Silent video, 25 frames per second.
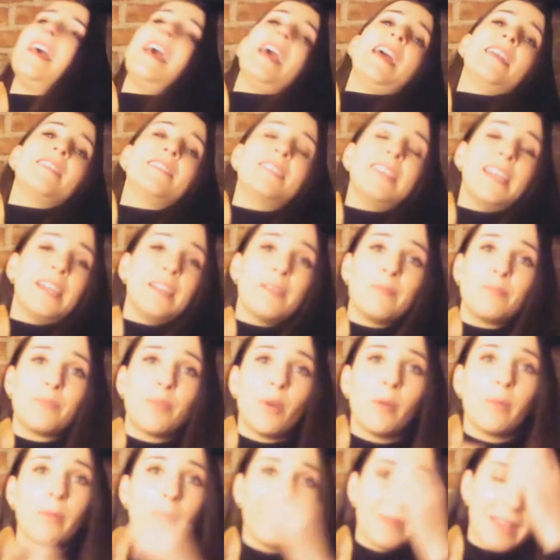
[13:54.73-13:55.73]
And Dillon
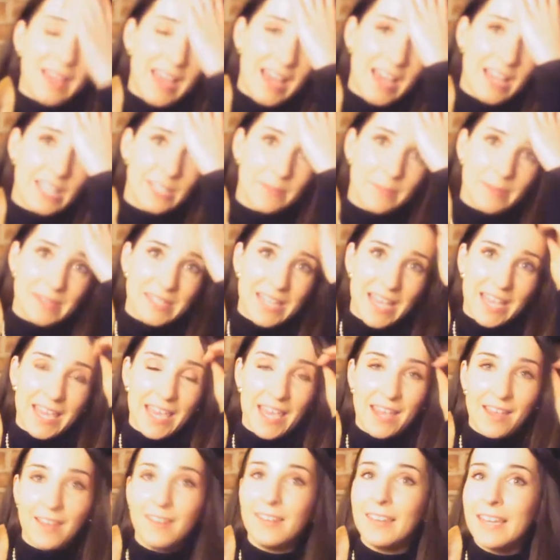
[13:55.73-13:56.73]
probably has been
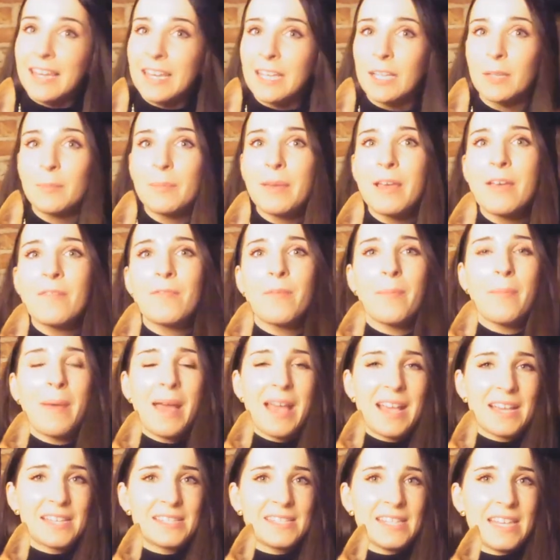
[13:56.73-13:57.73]
taking a little bit of a
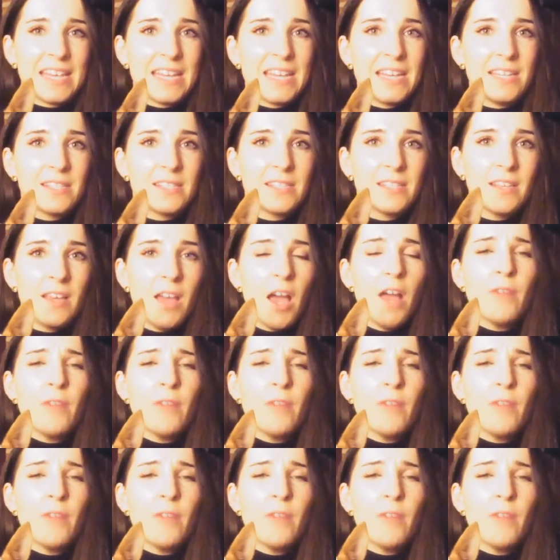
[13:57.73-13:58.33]
backseat.